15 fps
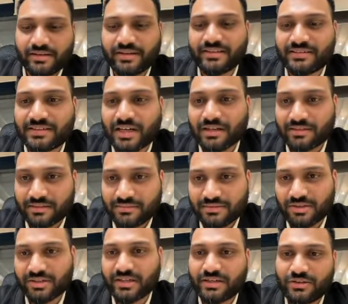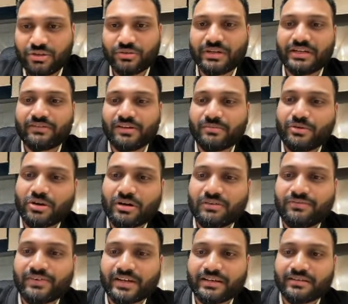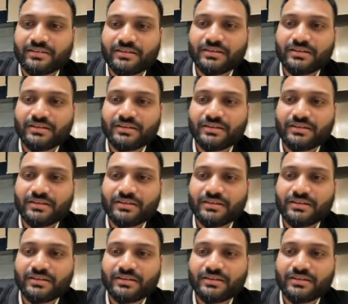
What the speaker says: restart. Okay, it will be all fine.